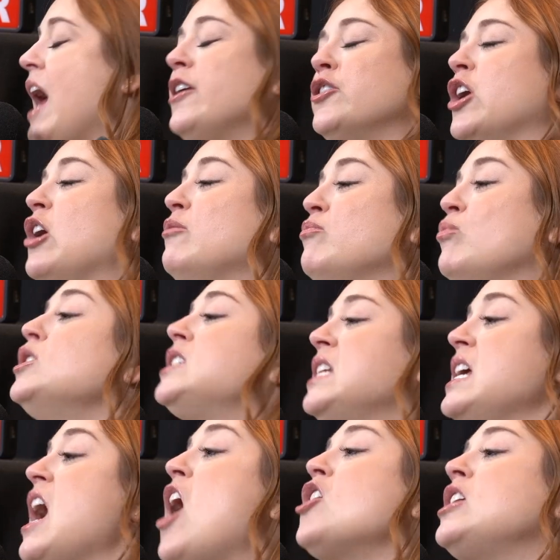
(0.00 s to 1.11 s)
don't know. We'll
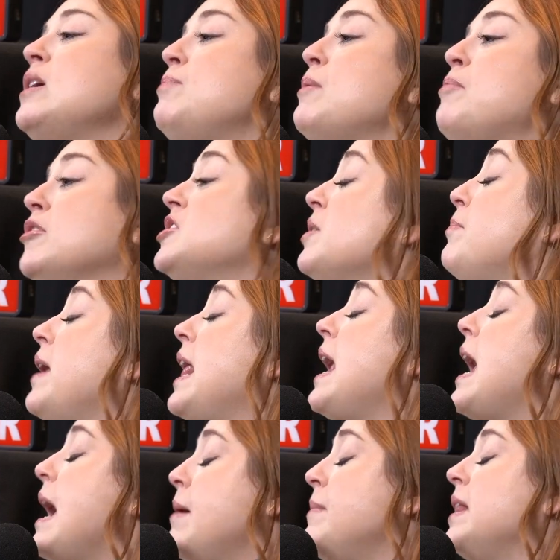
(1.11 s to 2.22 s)
see. I'll keep you posted, but I
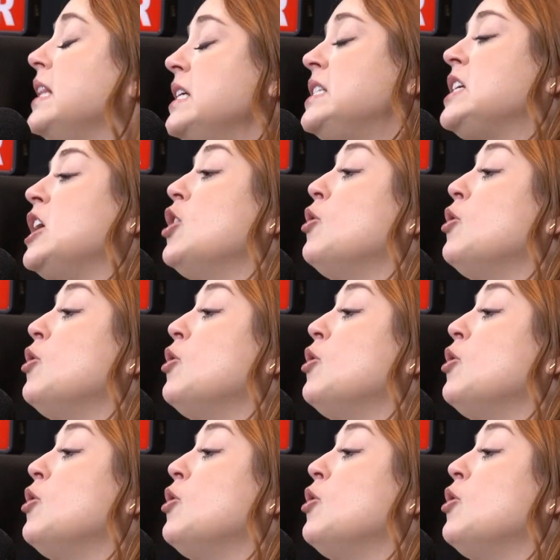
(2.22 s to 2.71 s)
am at least going to